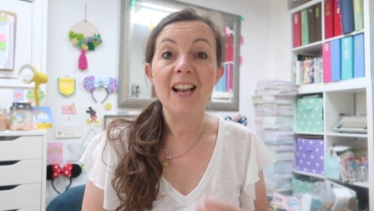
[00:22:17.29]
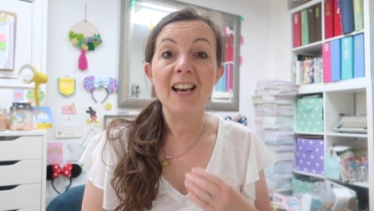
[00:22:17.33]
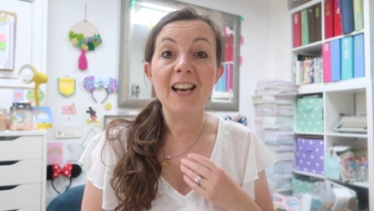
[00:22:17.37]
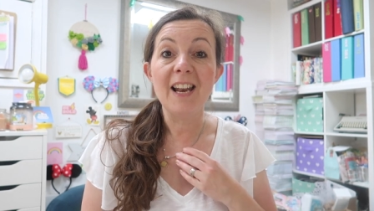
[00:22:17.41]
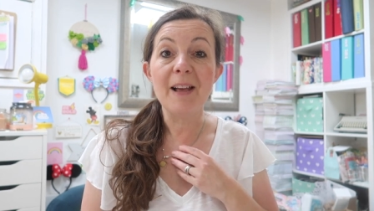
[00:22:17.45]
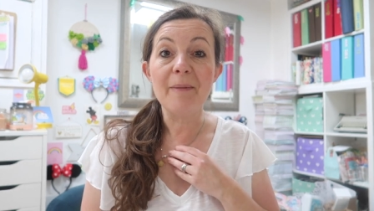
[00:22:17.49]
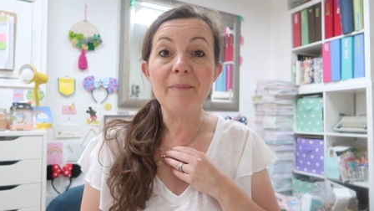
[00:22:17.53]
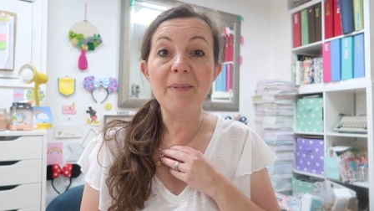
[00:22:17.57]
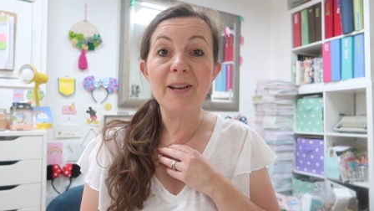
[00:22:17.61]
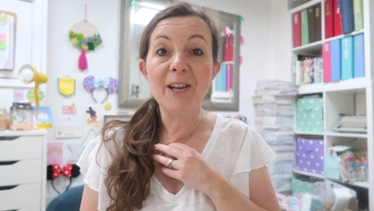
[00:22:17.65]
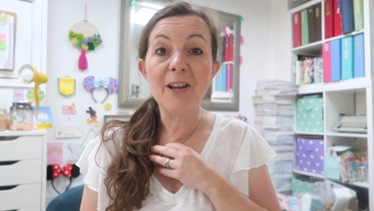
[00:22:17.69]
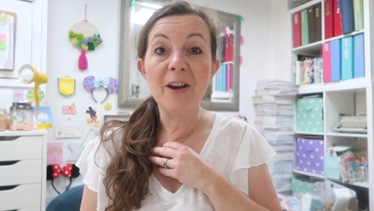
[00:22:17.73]

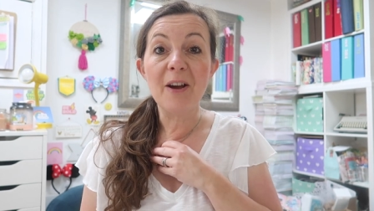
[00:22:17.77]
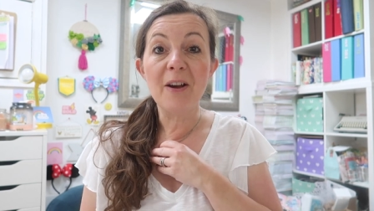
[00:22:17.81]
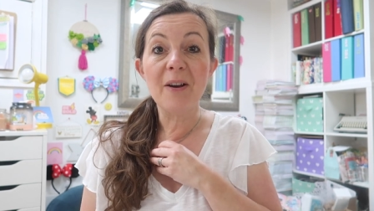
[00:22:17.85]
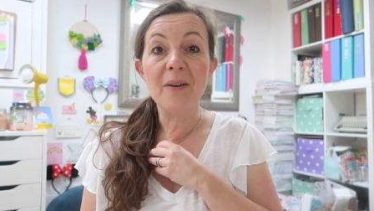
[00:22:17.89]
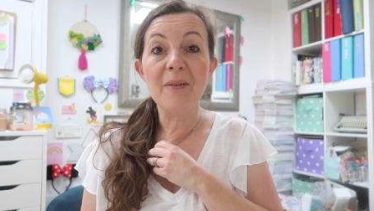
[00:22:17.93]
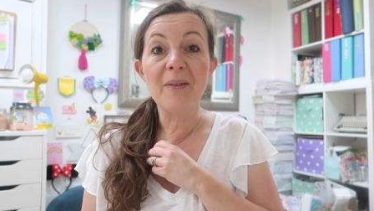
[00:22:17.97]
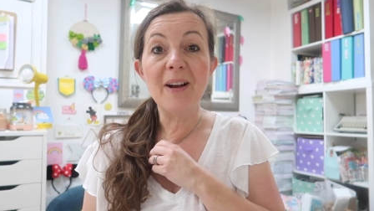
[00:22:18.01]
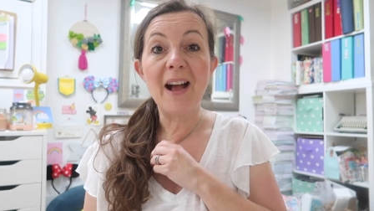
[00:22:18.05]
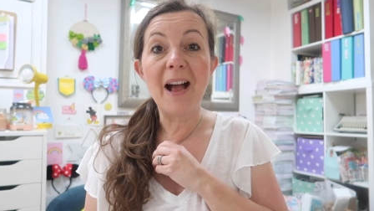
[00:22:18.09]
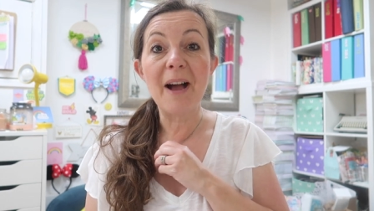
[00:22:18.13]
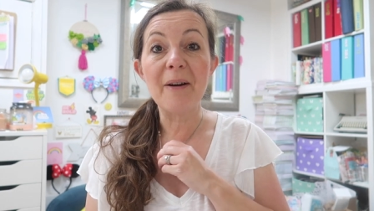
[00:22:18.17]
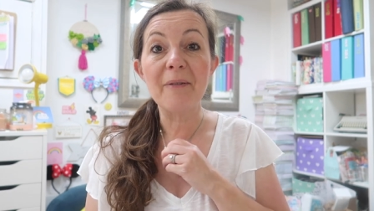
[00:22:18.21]
Let me
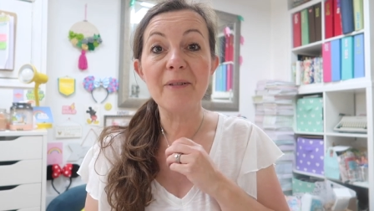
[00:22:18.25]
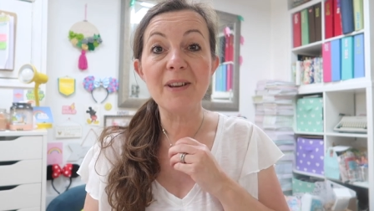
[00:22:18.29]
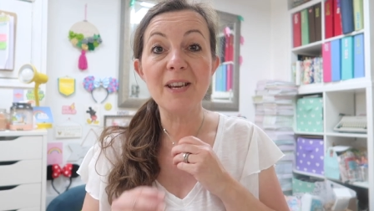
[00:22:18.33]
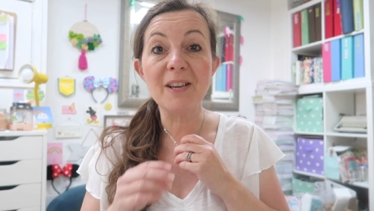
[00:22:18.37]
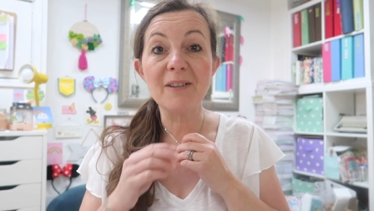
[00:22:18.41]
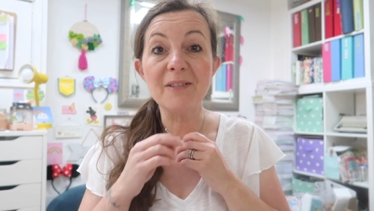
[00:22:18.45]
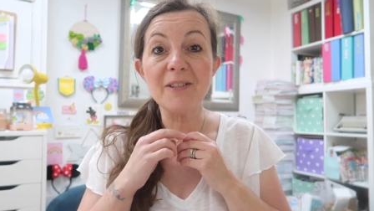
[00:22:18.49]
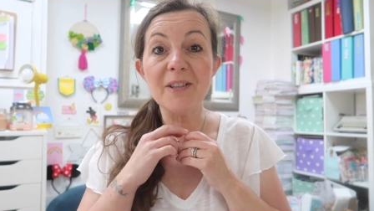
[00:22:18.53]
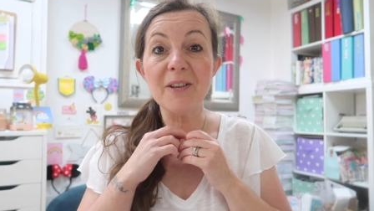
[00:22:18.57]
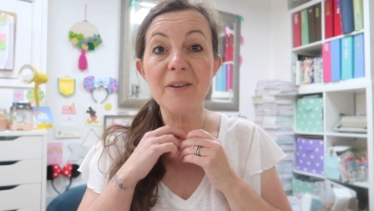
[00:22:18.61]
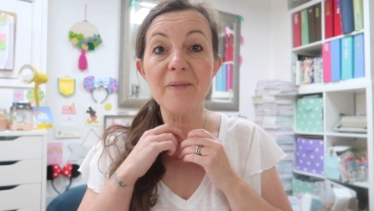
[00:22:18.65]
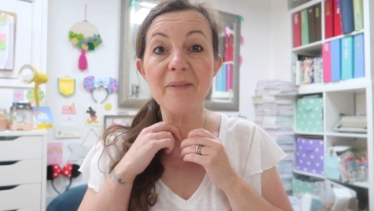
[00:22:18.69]
know, how are
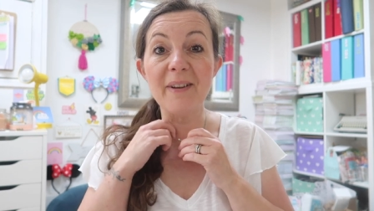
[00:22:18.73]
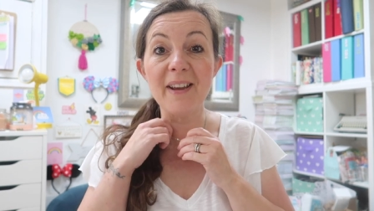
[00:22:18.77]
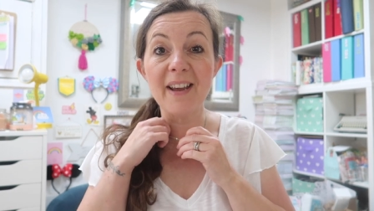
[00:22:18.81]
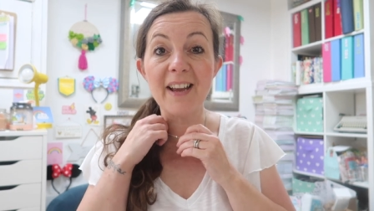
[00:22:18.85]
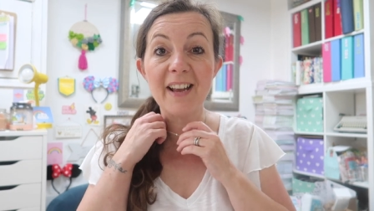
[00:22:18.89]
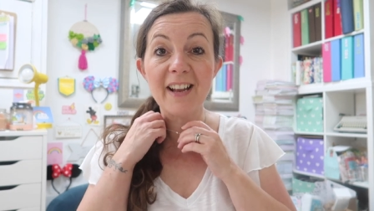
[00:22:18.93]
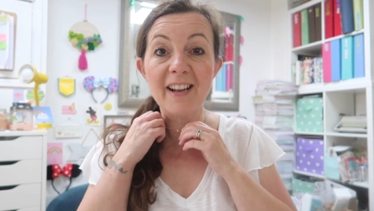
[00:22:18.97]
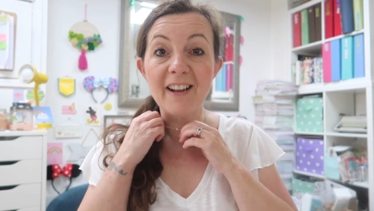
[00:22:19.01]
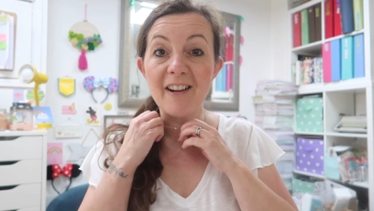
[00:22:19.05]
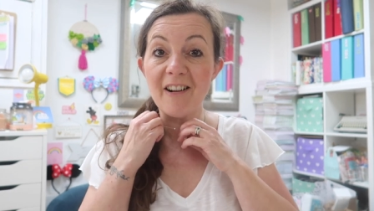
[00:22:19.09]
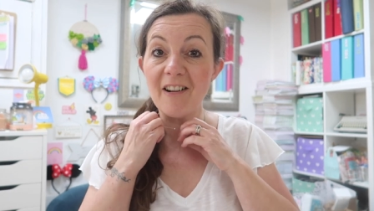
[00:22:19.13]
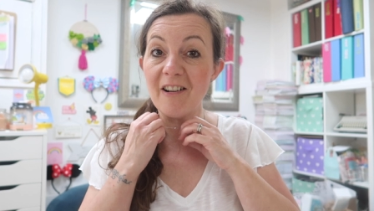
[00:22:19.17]
you
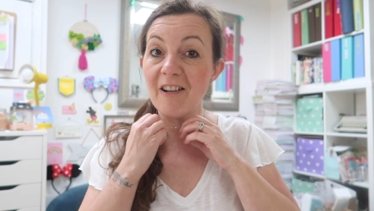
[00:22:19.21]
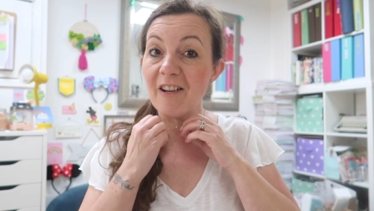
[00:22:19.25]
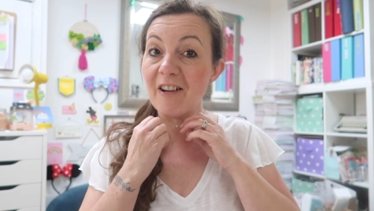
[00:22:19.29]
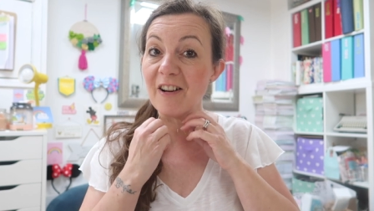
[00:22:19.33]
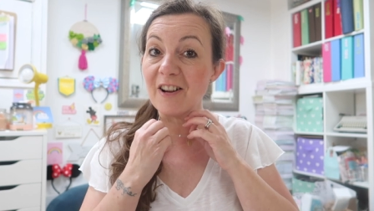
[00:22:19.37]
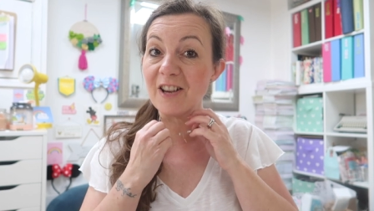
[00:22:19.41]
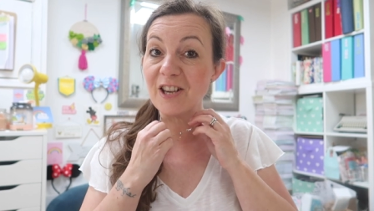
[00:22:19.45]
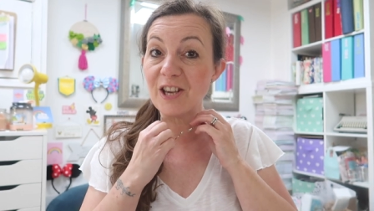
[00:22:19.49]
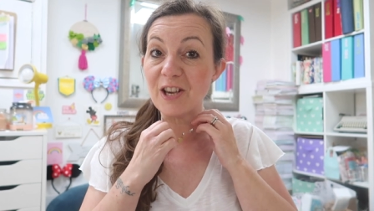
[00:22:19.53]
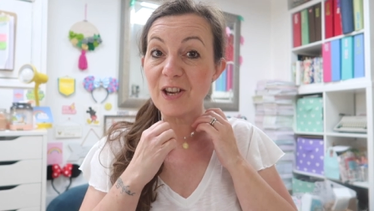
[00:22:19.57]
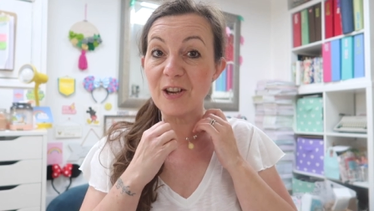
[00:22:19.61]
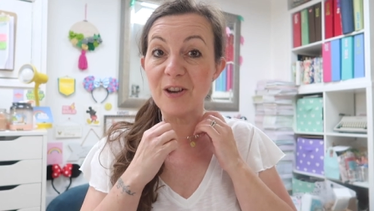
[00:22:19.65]
doing?
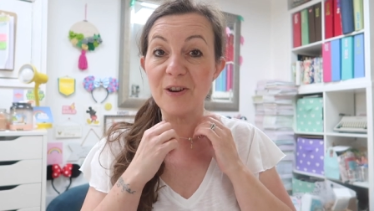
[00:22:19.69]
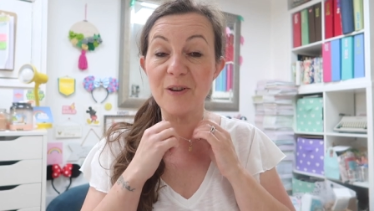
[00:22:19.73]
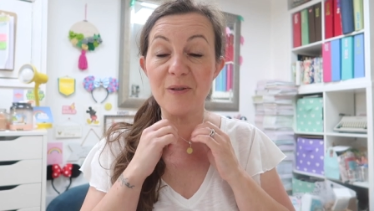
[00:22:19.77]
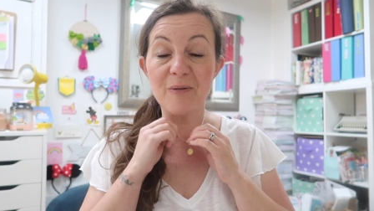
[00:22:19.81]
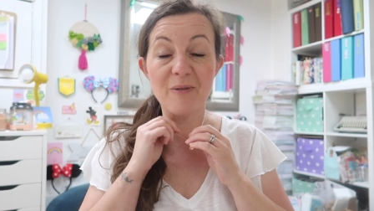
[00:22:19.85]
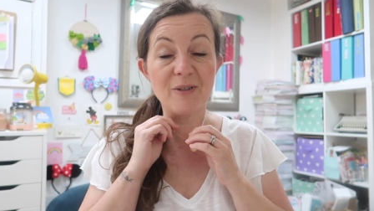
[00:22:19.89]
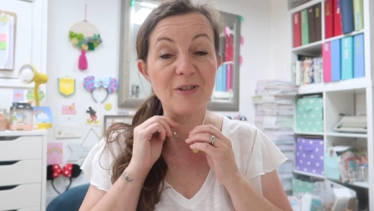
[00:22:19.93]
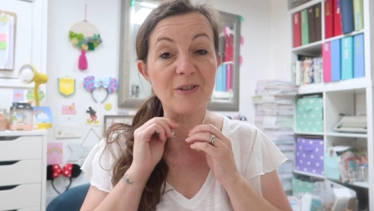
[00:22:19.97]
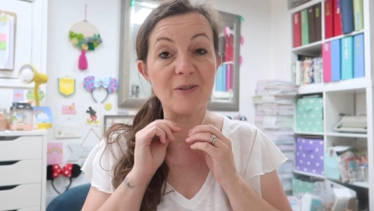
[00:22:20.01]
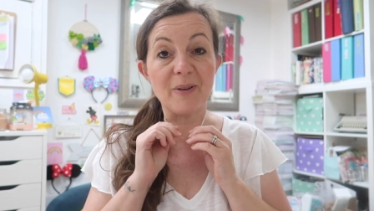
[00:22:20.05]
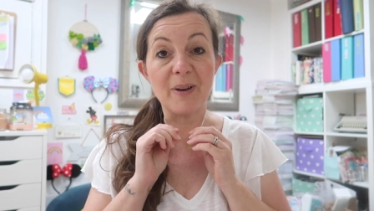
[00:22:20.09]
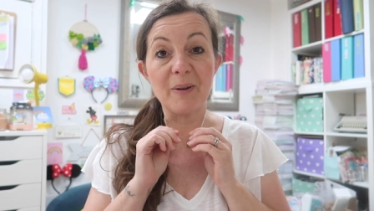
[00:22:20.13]
Are
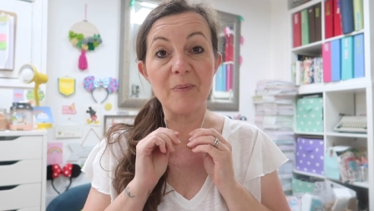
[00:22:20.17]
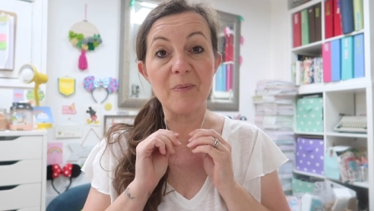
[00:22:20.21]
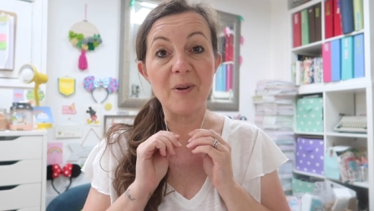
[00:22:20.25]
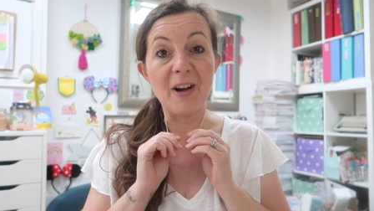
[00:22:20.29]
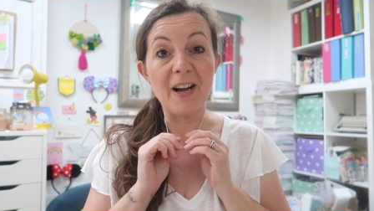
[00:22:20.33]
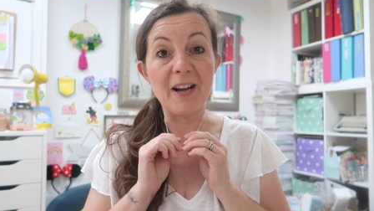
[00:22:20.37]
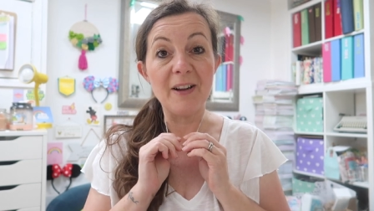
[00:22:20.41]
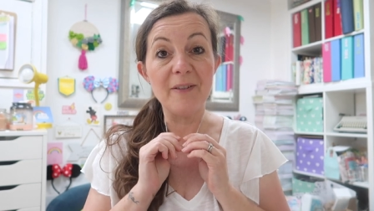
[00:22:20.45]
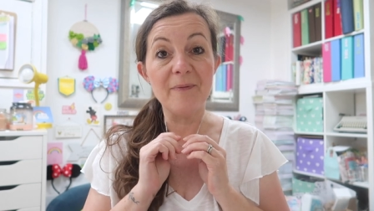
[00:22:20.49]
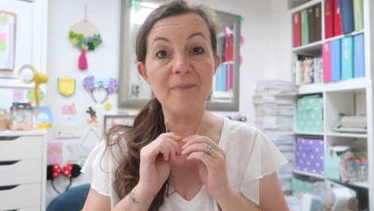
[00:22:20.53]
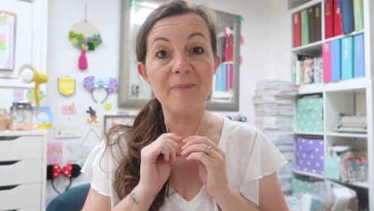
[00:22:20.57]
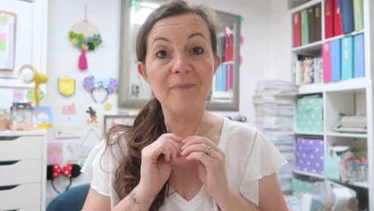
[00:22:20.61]
you doing
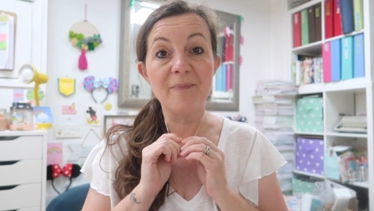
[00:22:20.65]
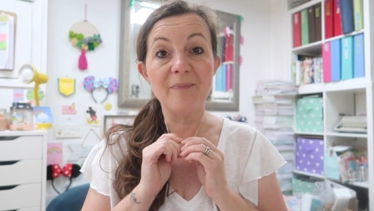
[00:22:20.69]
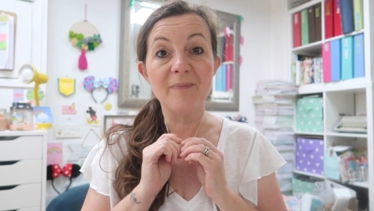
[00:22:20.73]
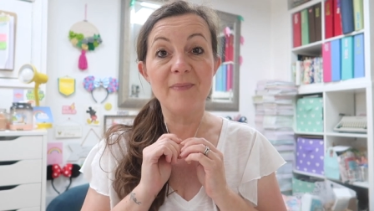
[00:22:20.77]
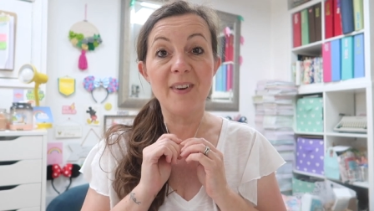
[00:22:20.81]
well?